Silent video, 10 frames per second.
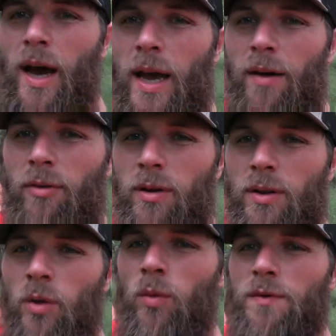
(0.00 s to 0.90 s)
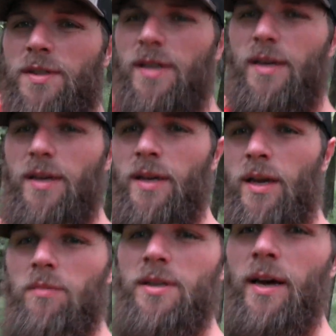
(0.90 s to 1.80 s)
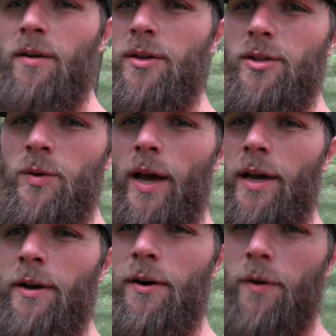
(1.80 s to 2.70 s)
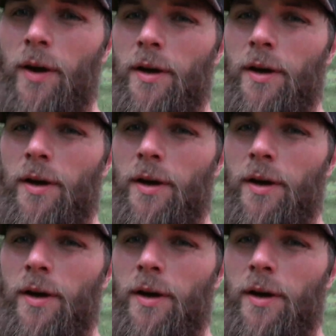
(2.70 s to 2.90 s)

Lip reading: have a lone wolf stick, and it comes down to an 8er right